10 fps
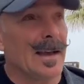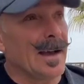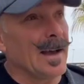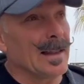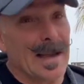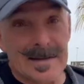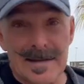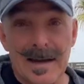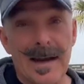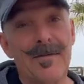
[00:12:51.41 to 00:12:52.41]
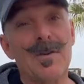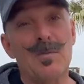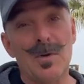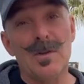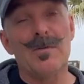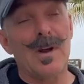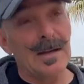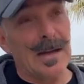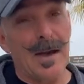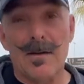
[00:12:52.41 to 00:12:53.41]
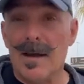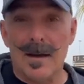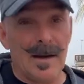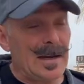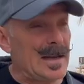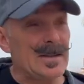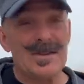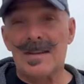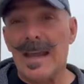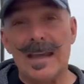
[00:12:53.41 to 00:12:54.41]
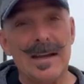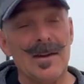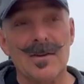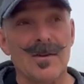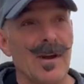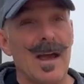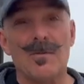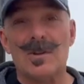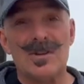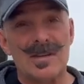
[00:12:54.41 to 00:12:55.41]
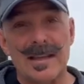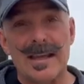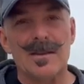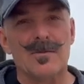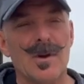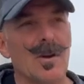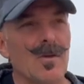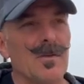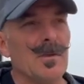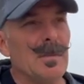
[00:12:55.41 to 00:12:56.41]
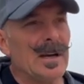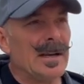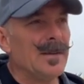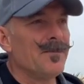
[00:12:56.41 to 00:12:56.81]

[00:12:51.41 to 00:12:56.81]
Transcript: uh, last night after putting the rug down and I didn't stake it into the ground. We just laid the rug over the mud